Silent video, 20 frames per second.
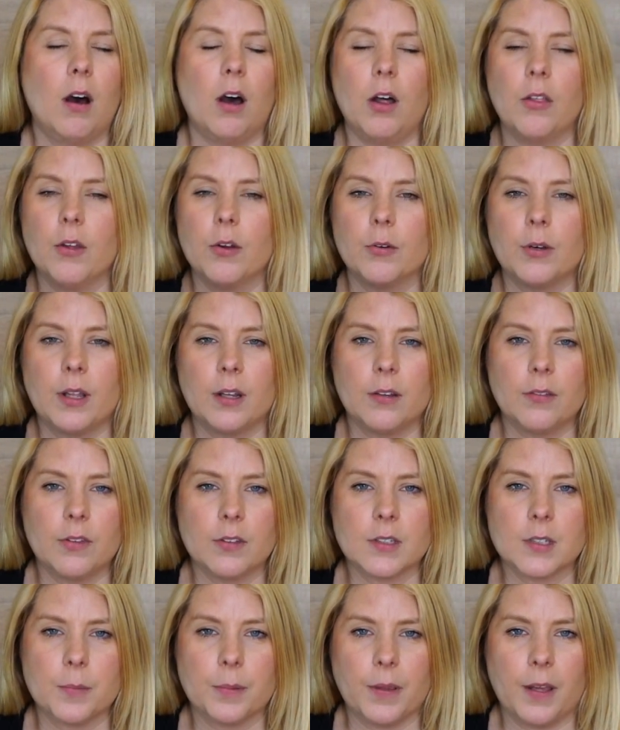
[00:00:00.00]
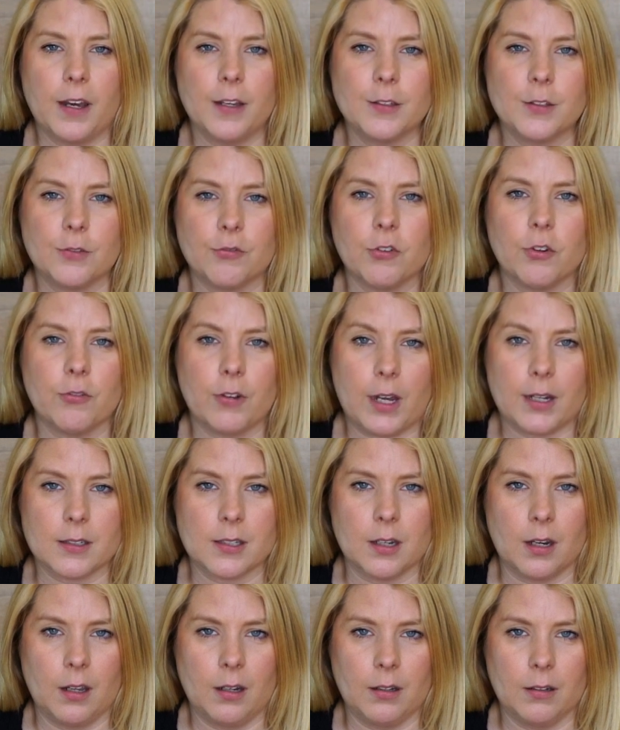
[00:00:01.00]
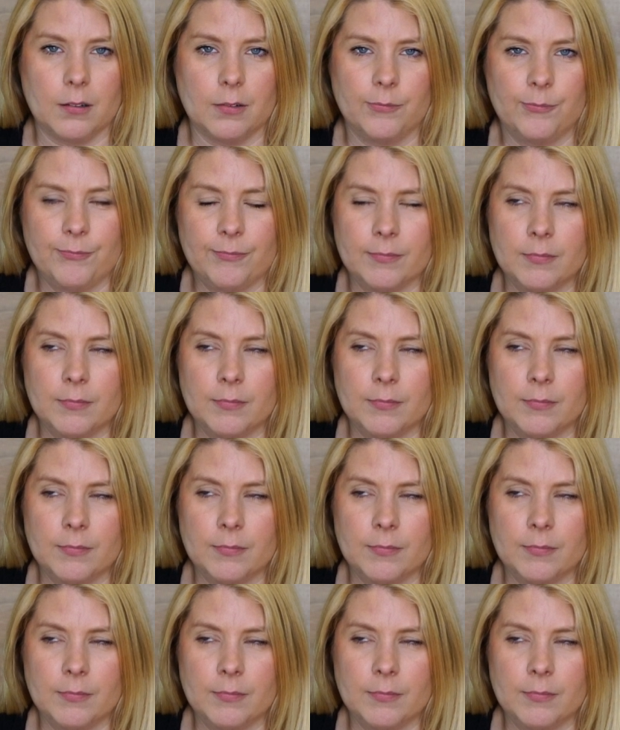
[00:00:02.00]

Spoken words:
although none of this applies if you're vaccinated.